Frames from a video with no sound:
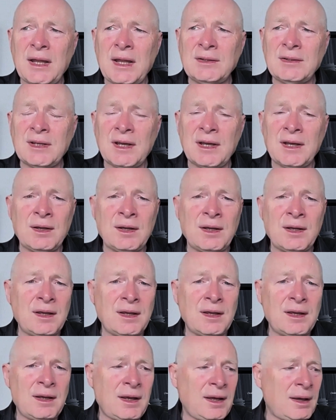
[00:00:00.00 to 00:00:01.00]

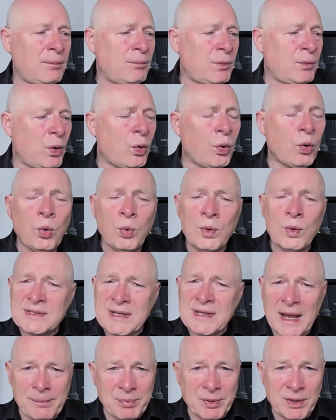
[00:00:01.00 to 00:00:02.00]
and
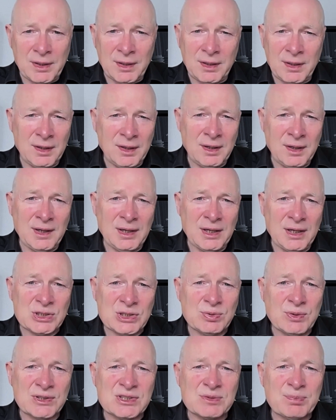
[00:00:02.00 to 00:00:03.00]
always happy
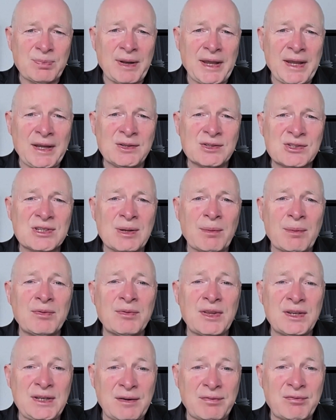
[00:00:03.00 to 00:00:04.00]
to explain some
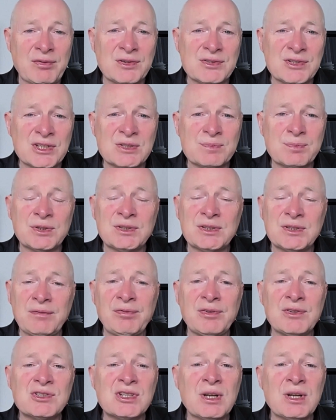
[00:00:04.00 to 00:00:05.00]
of the differences. But
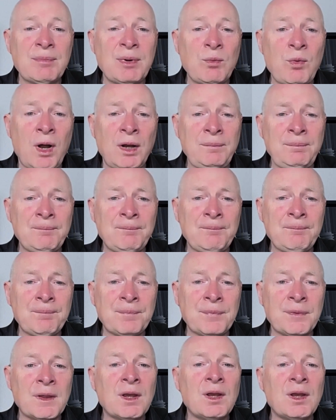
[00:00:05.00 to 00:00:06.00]
difference number one,
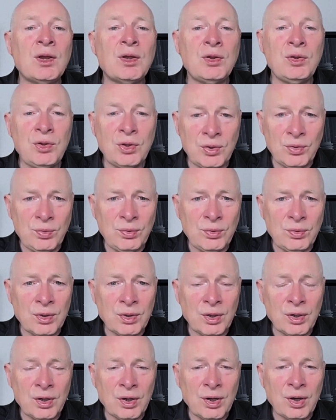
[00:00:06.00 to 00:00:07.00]
you
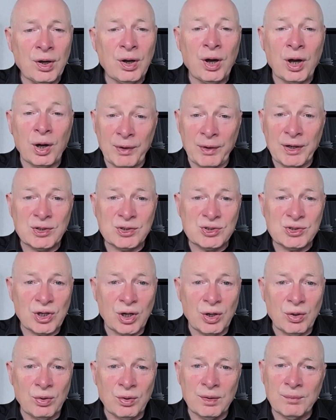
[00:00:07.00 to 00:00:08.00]
are in
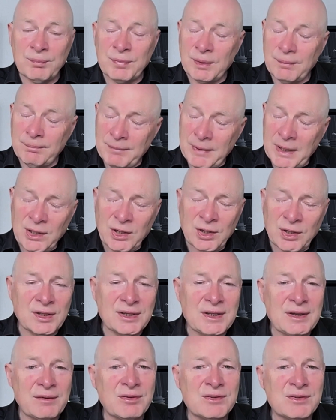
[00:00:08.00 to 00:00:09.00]
control, but many
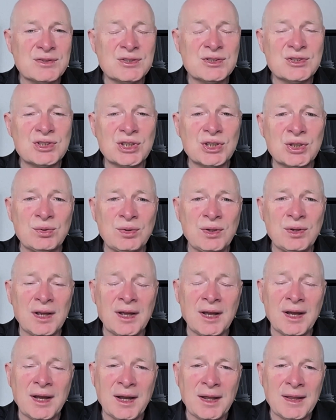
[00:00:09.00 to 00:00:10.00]
other differences too
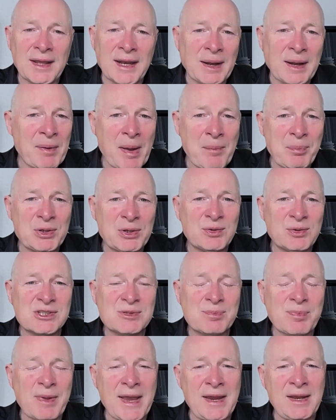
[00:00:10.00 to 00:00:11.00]
that I'm happy to
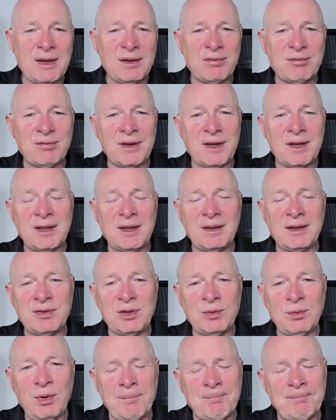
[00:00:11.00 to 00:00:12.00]
explain
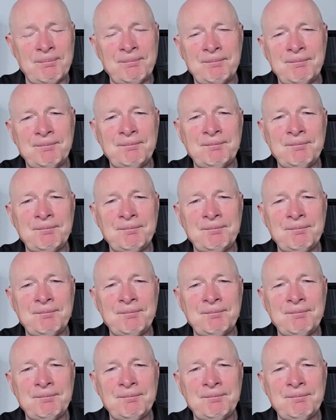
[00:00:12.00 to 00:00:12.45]
if you want.